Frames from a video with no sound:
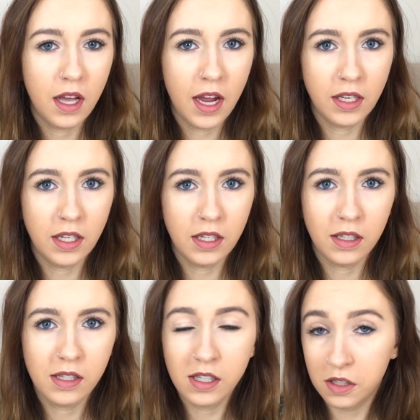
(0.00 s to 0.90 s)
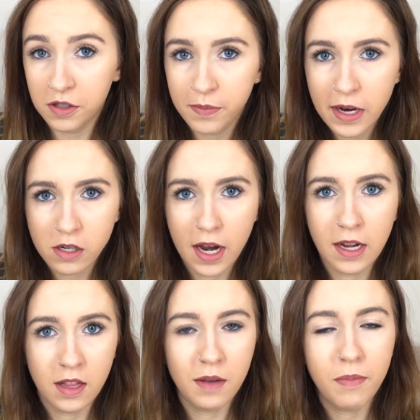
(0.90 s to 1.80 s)
any disrespect or
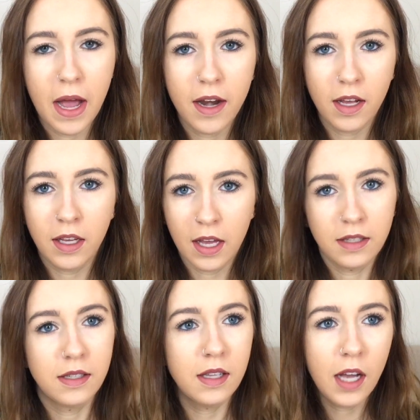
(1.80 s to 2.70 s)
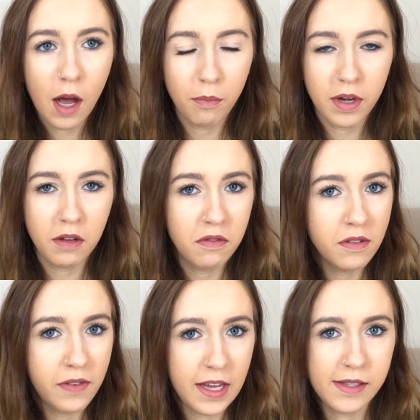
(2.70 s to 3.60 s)
anything bad against the company of
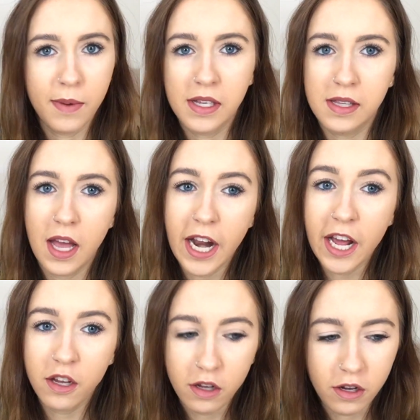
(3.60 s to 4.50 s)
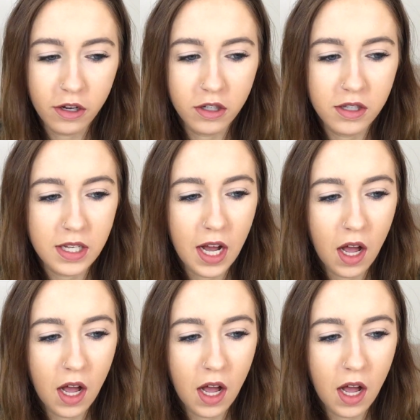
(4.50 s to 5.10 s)
the face mask that I used,